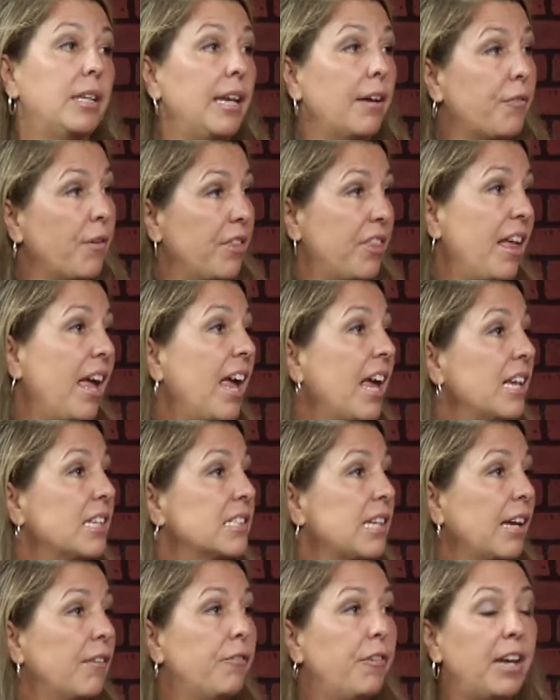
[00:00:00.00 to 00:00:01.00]
different things,
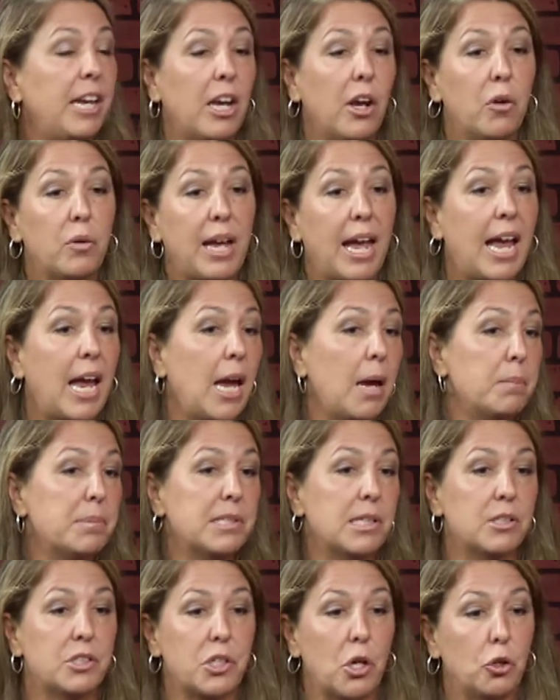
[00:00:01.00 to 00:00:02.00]
like mm -hmm. video
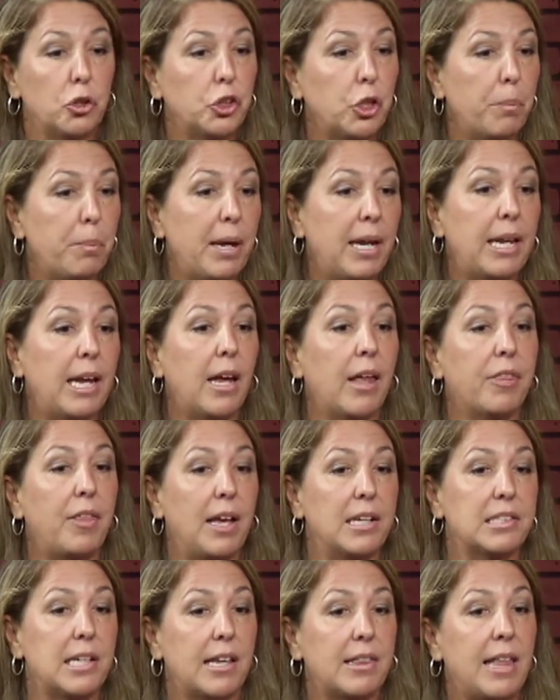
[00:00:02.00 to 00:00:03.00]
games, social media,
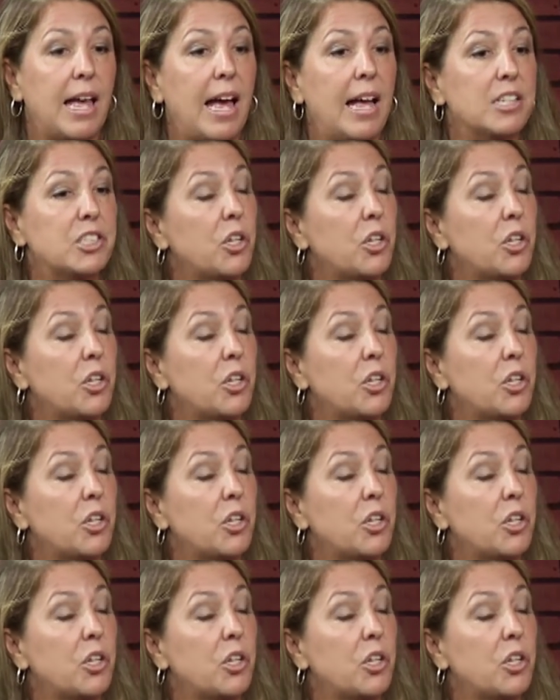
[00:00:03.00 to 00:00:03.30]
things like that.